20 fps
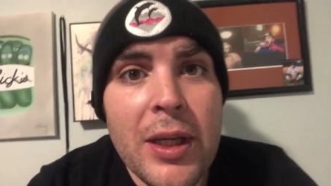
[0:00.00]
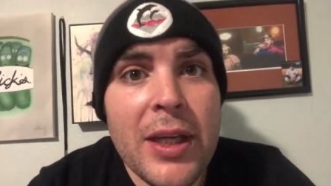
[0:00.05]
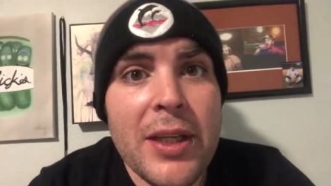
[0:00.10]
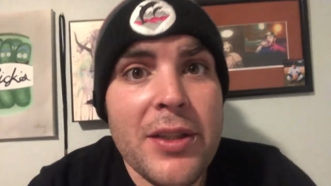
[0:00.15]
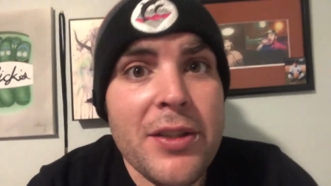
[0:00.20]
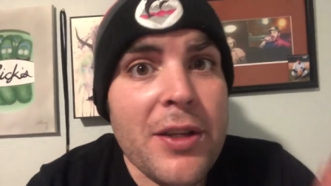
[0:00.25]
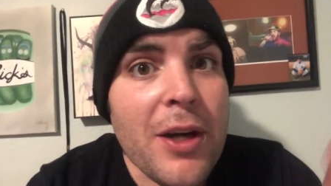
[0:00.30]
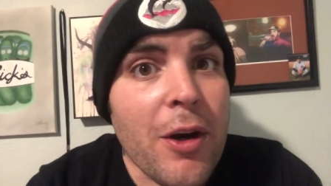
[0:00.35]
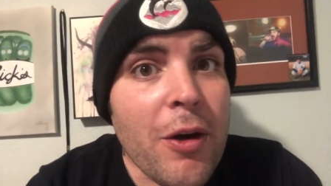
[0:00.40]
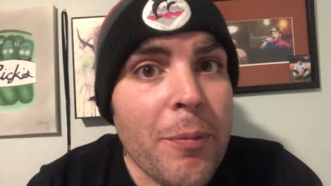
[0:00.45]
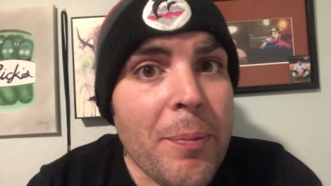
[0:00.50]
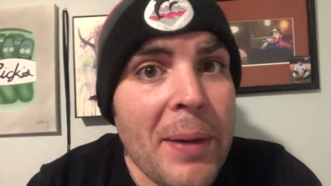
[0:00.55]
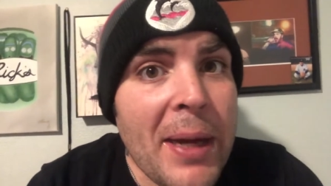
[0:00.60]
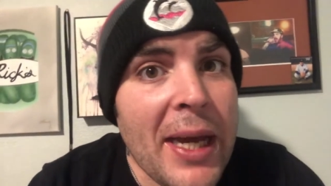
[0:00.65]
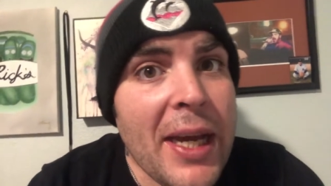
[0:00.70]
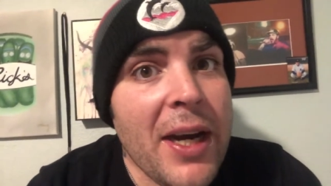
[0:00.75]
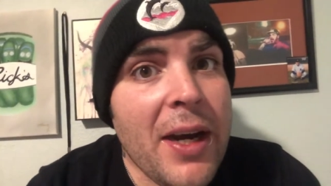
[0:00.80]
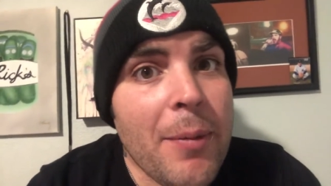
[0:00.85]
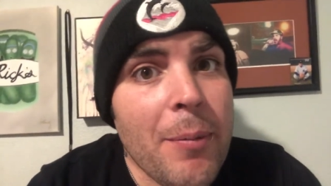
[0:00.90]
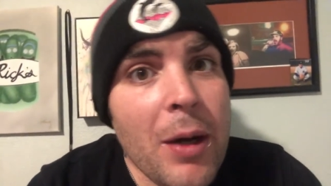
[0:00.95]
and don't
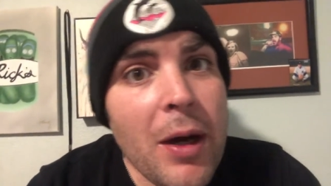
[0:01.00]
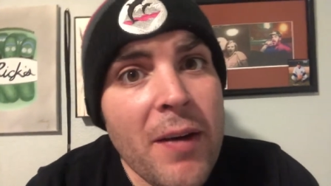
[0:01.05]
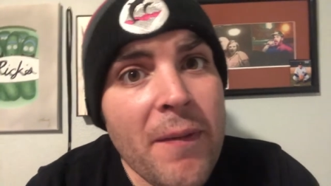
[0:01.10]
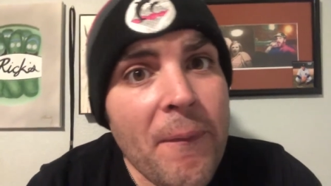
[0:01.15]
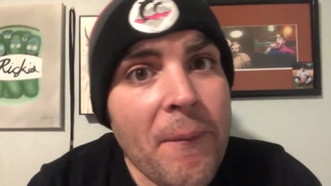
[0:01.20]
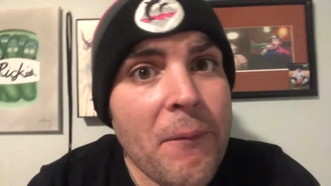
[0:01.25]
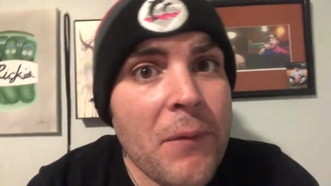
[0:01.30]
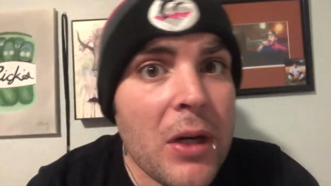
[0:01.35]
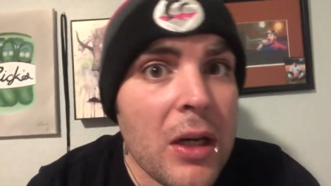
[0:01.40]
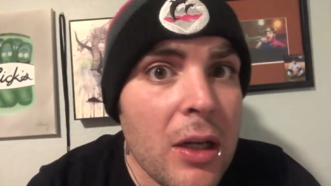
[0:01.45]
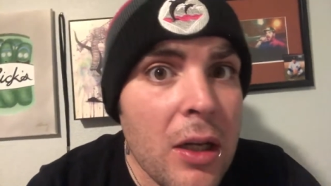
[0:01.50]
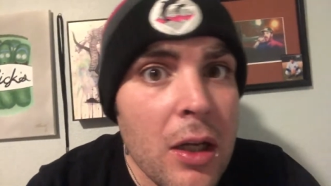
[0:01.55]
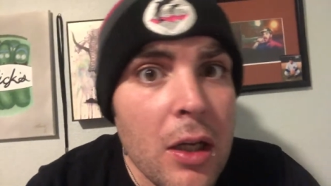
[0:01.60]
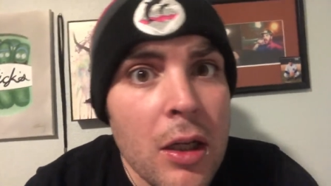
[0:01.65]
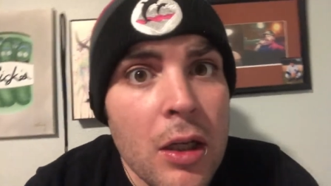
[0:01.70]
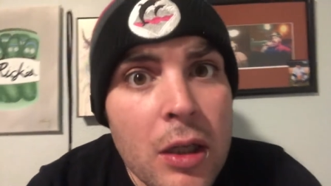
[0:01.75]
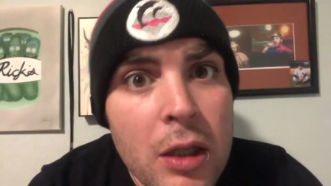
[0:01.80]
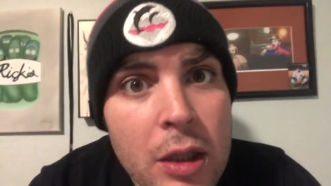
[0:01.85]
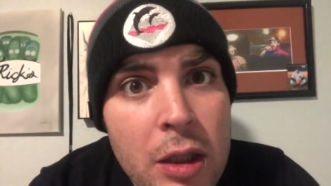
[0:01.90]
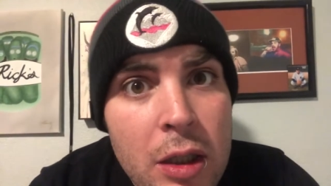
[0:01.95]
pay them up
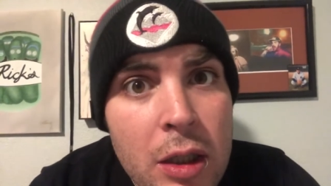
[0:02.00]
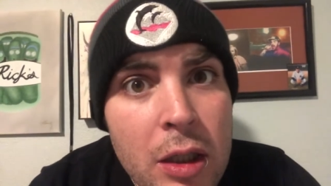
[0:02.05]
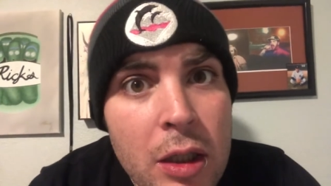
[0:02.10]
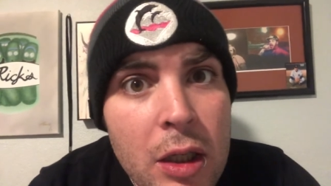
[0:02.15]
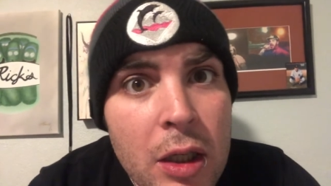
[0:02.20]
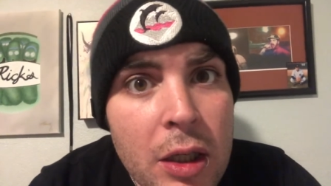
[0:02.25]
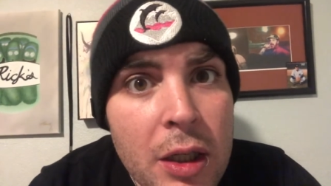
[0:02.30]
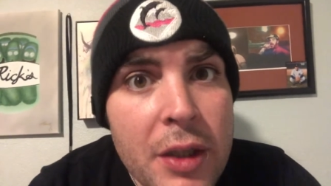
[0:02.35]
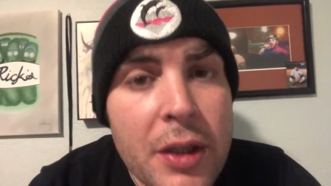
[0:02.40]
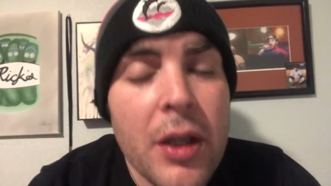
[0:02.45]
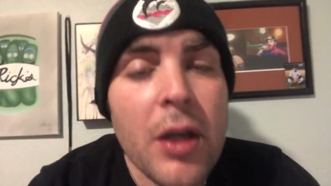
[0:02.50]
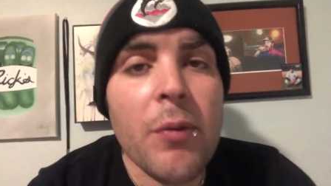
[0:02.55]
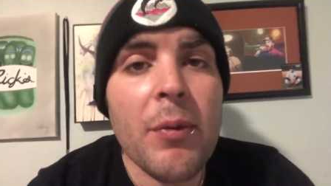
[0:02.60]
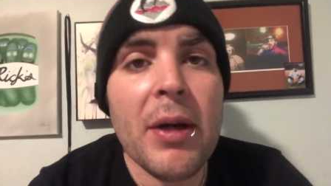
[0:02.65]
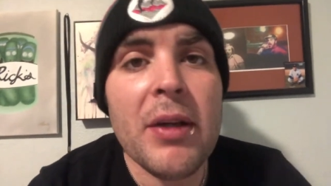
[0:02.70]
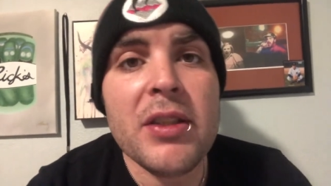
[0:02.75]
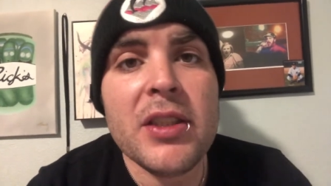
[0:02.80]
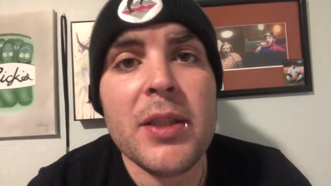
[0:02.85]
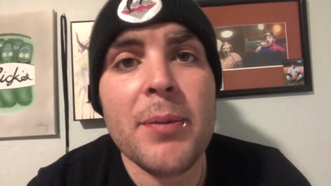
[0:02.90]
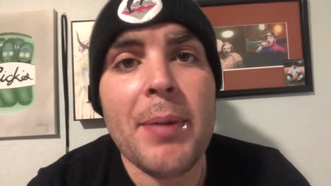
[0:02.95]
front,
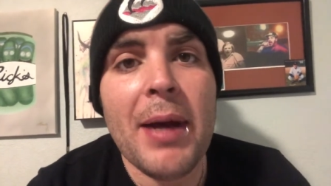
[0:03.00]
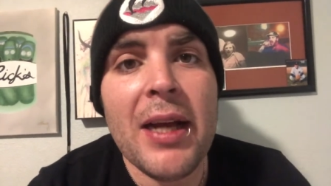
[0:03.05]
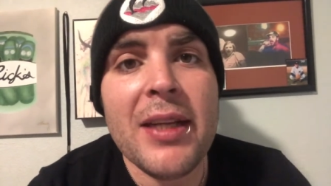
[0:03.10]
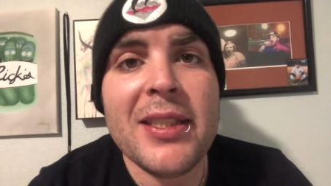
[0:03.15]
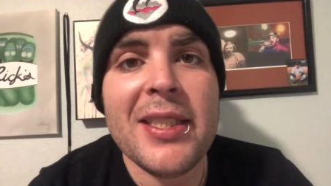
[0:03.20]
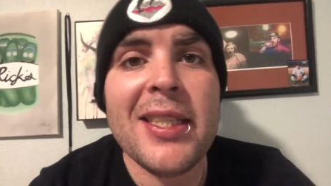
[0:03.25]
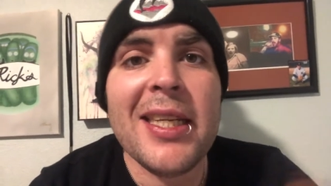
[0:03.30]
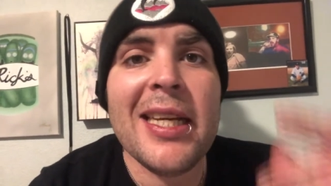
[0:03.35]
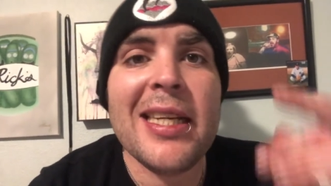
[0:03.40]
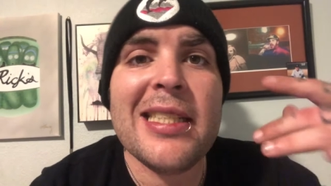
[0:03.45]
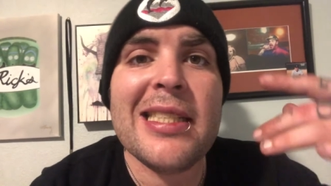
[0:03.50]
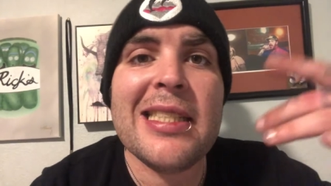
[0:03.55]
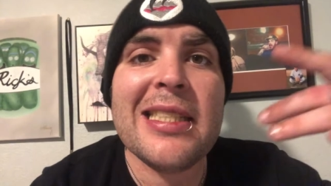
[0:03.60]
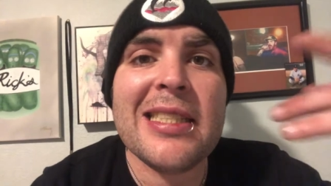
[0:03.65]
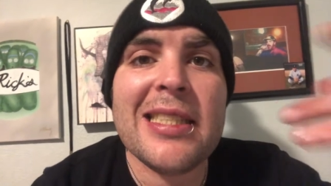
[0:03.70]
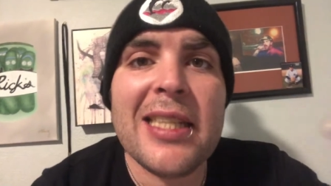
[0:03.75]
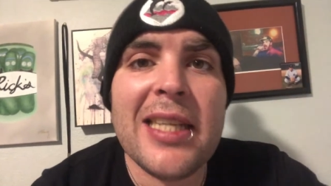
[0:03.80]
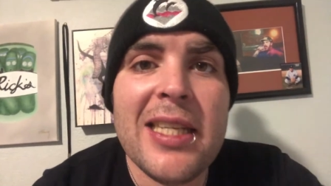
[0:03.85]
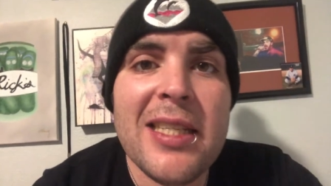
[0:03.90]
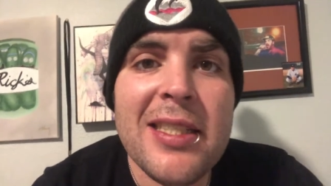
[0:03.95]
or else you're about to get
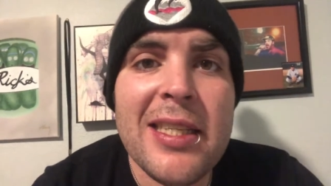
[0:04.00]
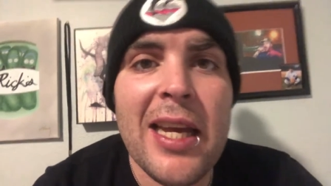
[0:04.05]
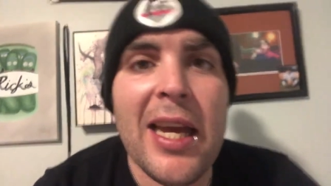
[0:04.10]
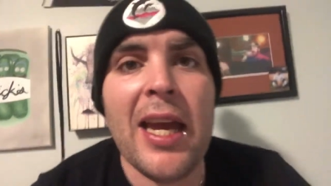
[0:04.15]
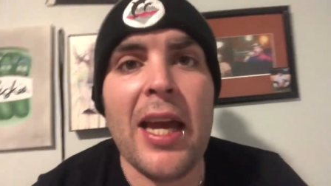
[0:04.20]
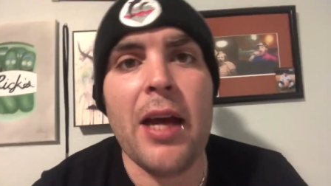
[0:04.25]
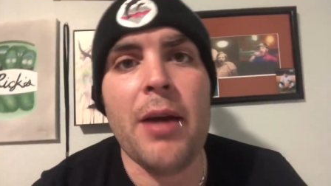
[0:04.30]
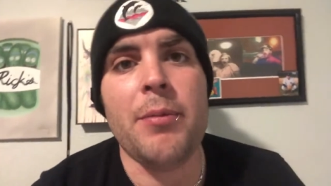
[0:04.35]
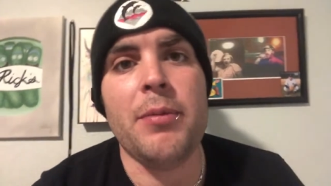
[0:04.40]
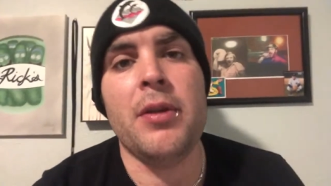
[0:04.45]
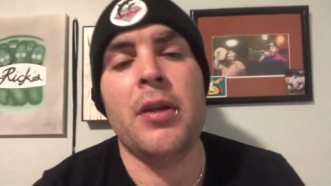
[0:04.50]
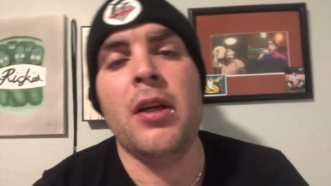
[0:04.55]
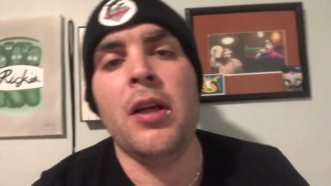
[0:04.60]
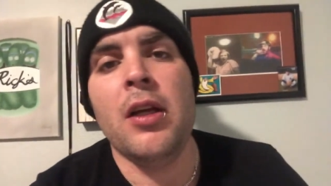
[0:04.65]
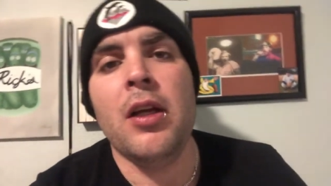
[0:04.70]
skizammed.